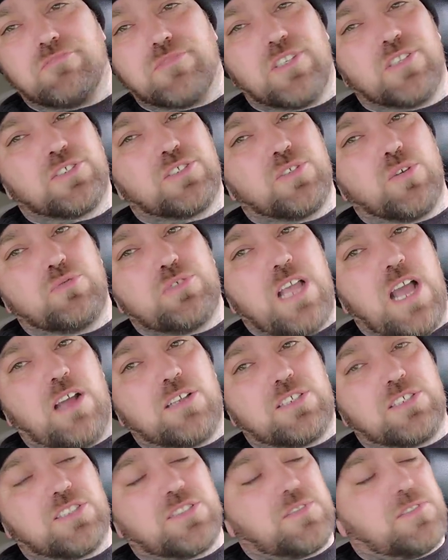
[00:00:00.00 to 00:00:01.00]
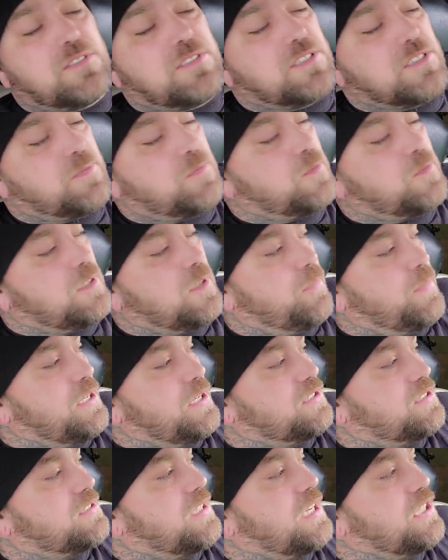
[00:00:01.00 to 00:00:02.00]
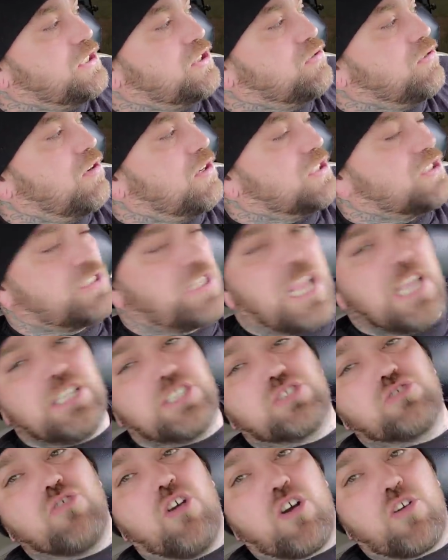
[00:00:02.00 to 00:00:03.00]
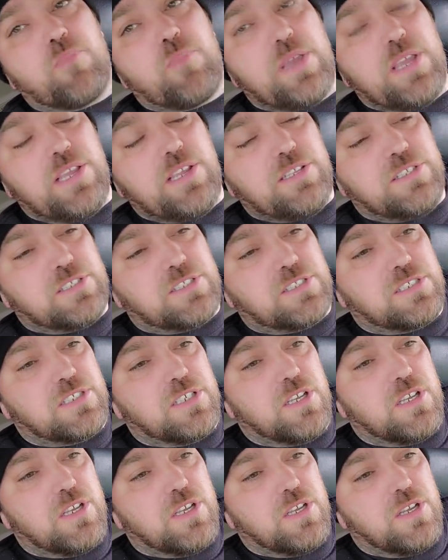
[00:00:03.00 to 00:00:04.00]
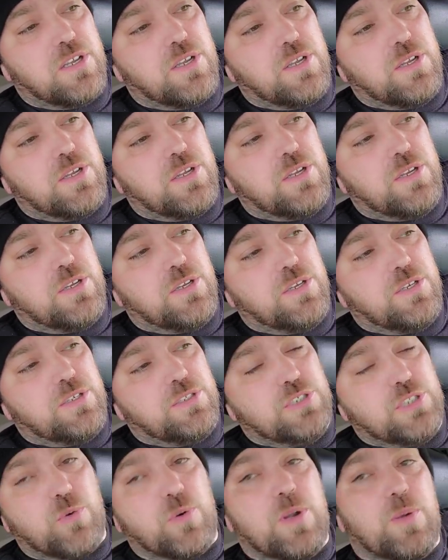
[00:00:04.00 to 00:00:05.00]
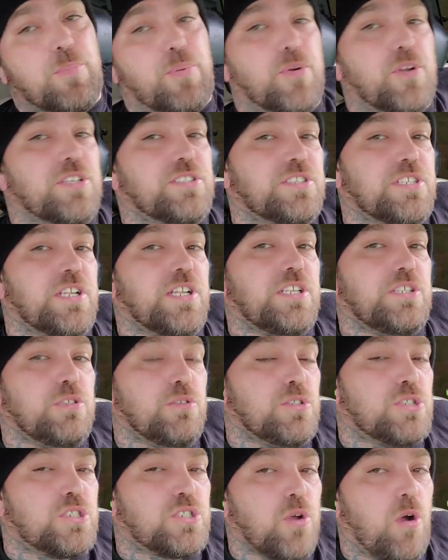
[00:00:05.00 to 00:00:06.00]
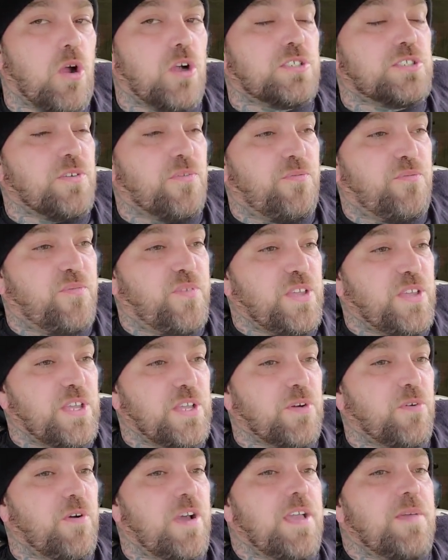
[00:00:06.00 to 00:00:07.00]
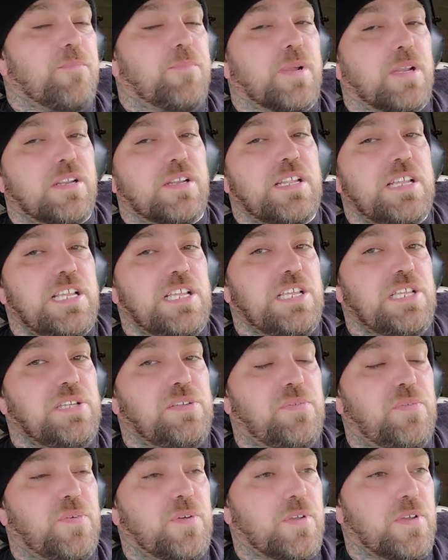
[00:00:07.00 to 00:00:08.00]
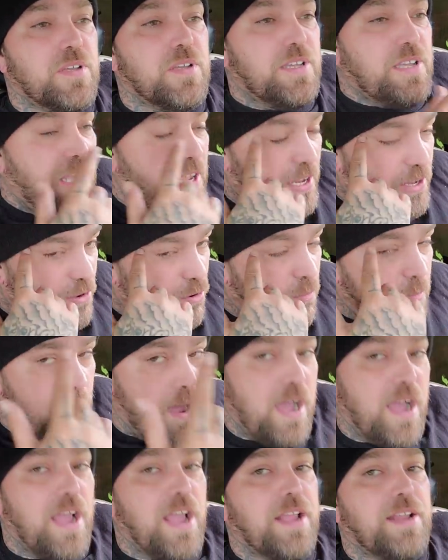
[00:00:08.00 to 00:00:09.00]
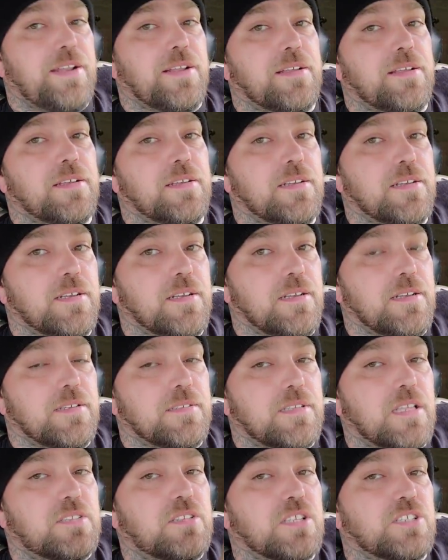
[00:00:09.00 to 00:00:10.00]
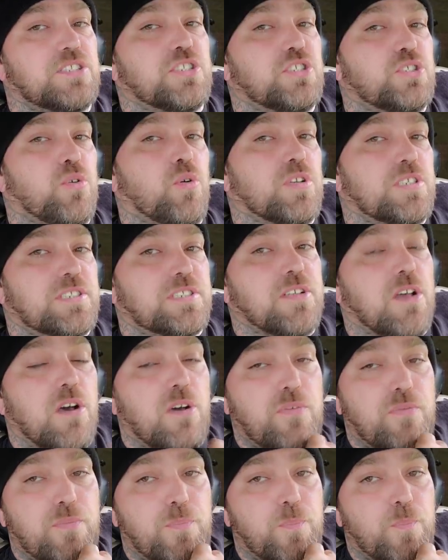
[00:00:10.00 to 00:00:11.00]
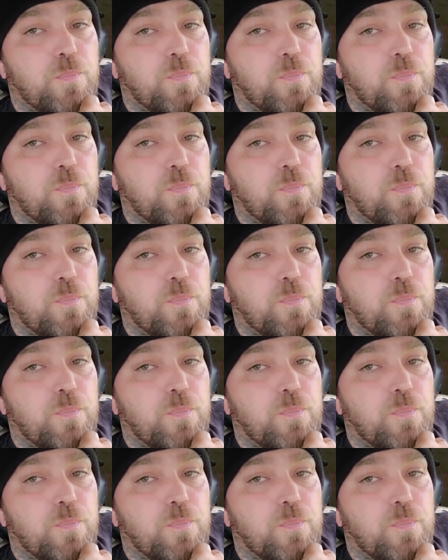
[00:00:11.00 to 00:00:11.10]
There's no doubt to him being state struck. State struck means you're in prison and you start to feel and believe in your mind that this is your stuff.